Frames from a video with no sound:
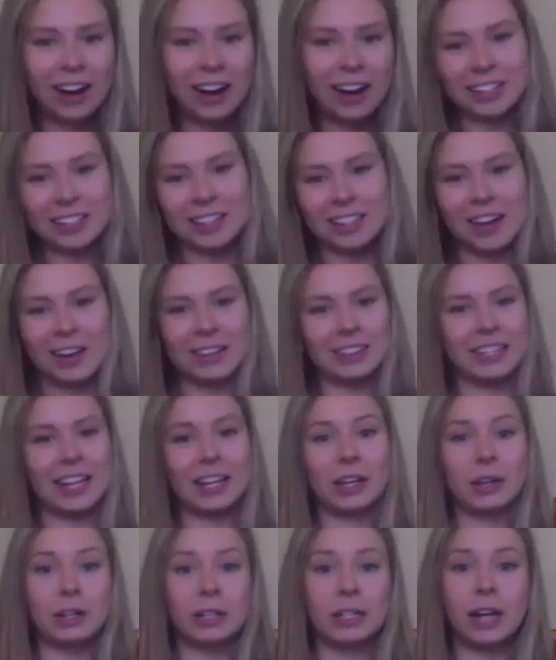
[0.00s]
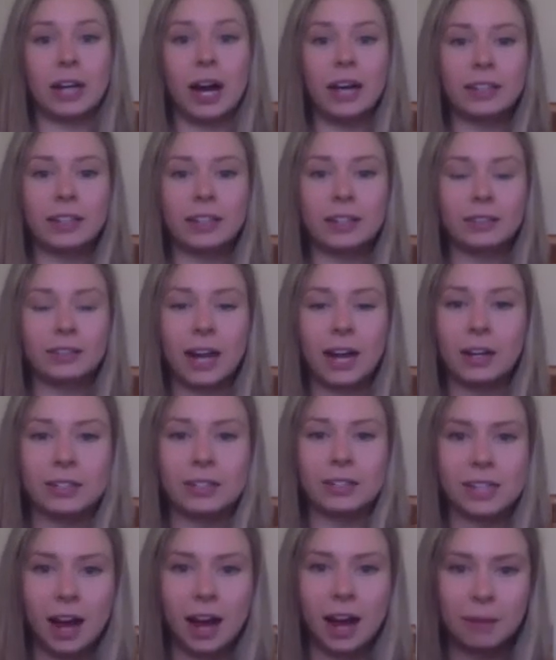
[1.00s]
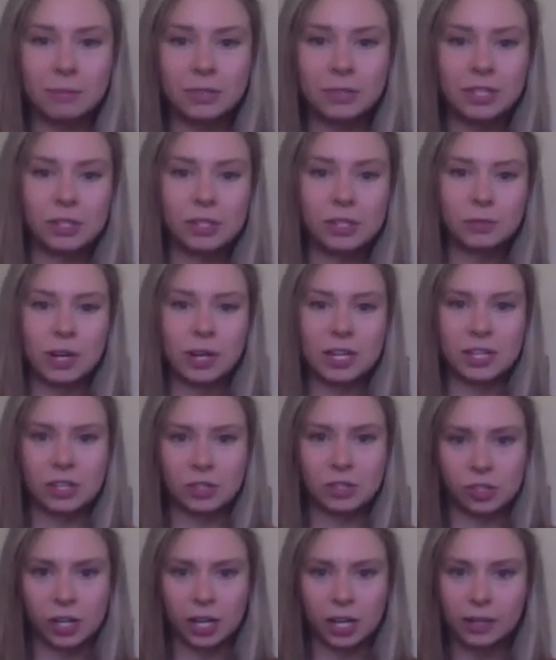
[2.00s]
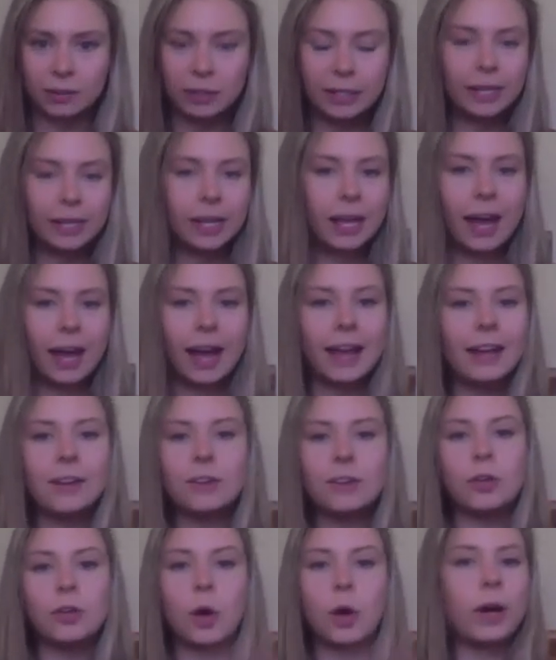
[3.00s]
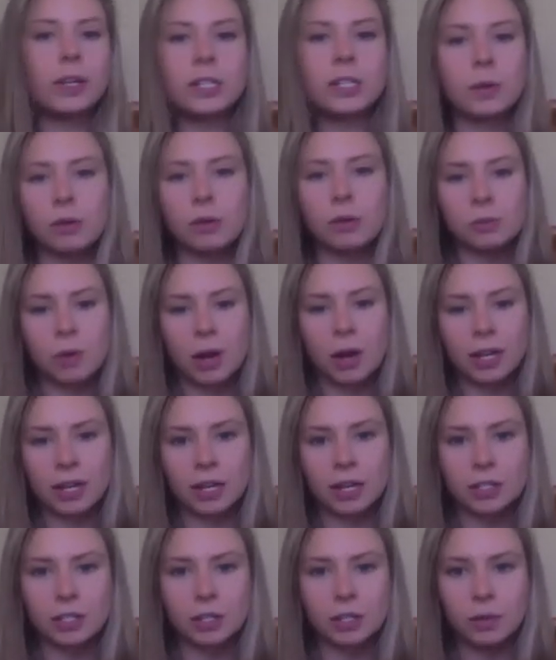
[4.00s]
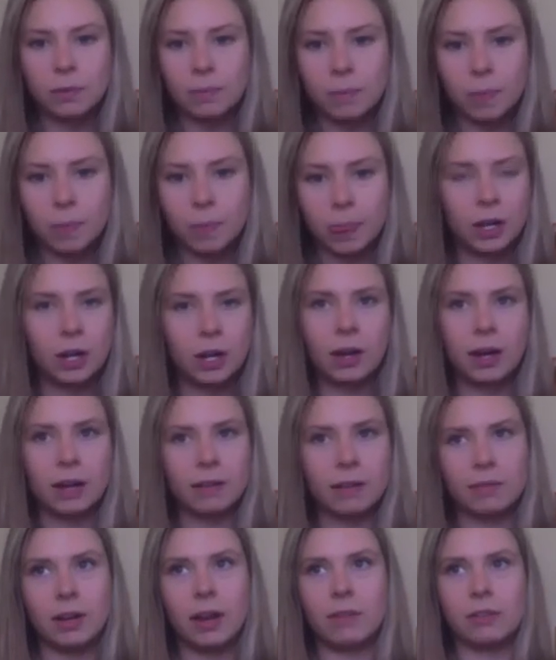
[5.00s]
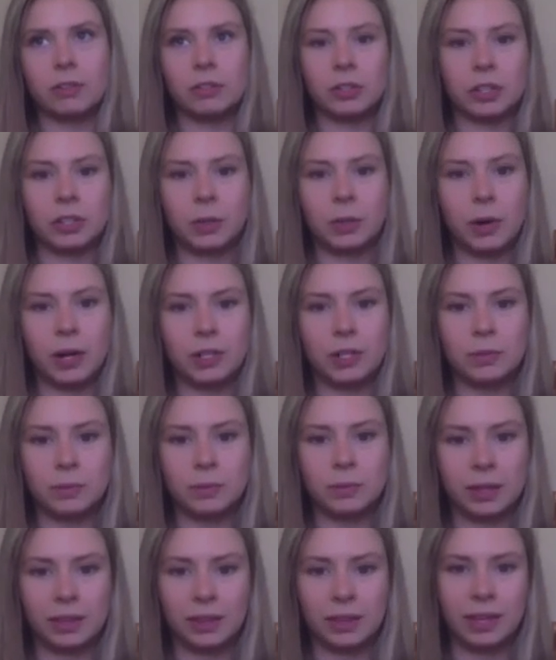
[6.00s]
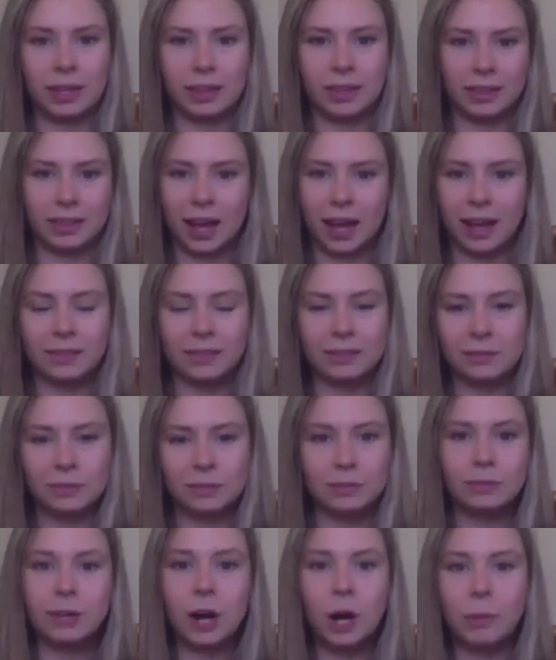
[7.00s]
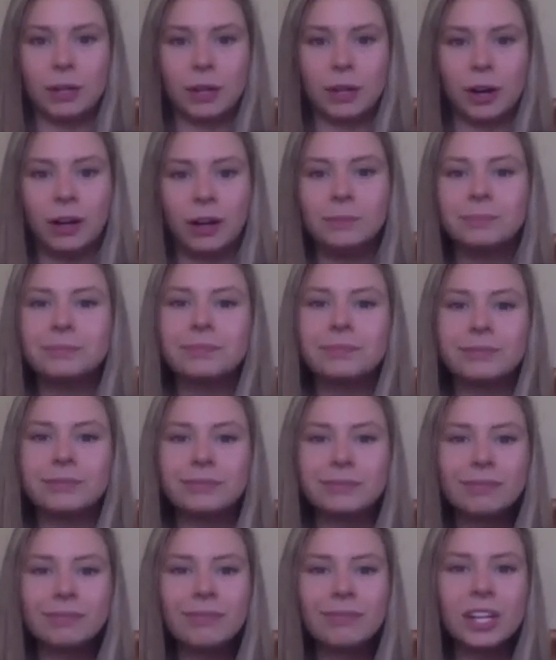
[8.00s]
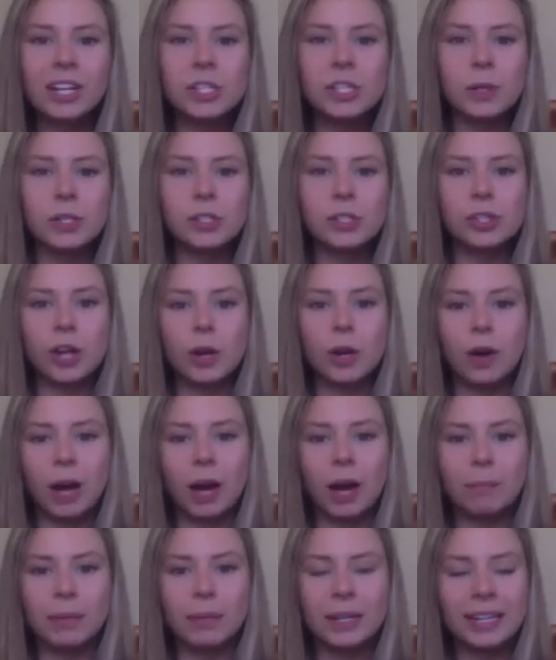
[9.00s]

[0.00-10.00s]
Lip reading: and like got there right on time to this Reiki share. I had no idea what I was walking into. I had never really worked with like that realm at all. So I show up